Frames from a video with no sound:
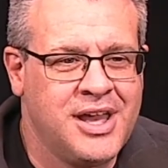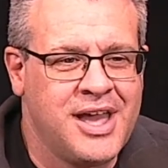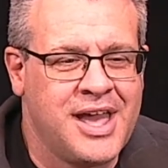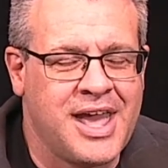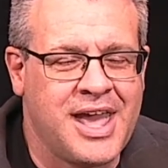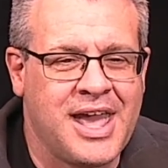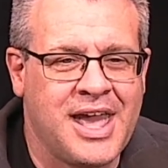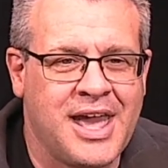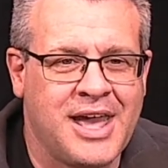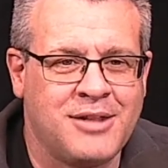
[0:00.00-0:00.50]

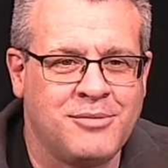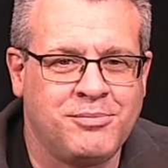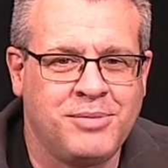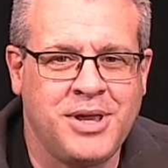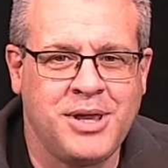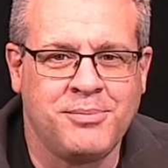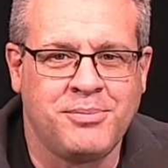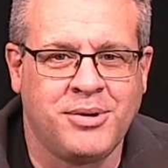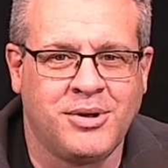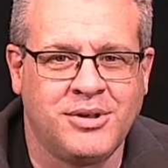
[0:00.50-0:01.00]
and
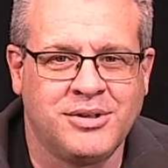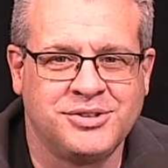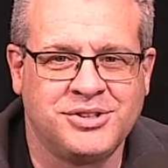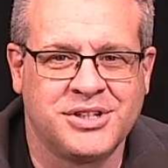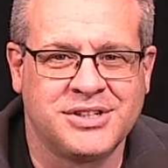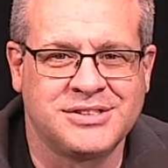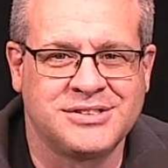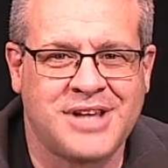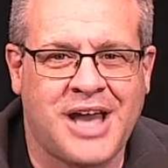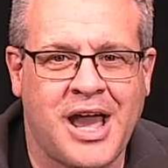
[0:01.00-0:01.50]
people
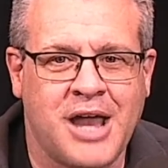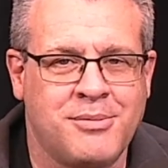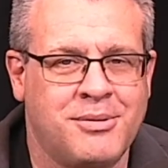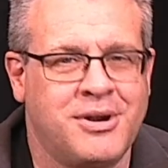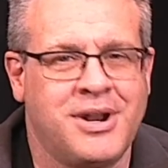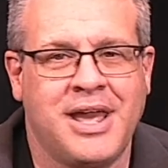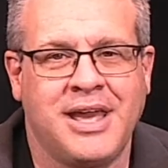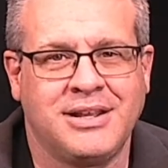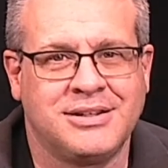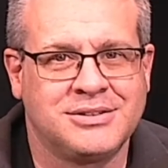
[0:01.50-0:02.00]
just
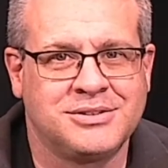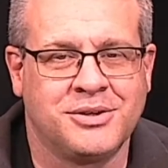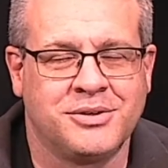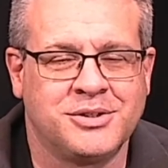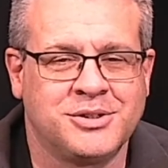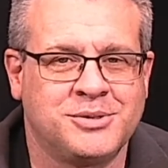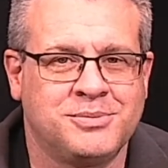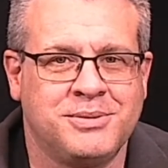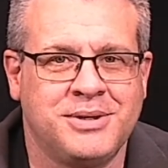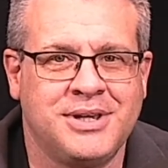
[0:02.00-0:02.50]
hibernate, so
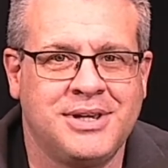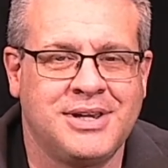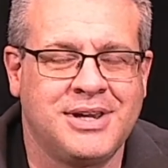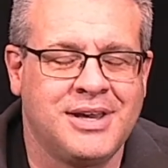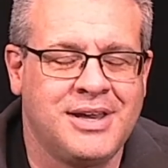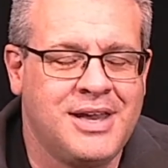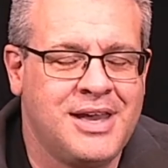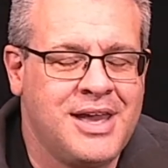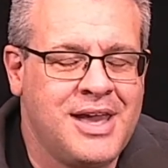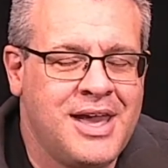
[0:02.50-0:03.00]
to speak.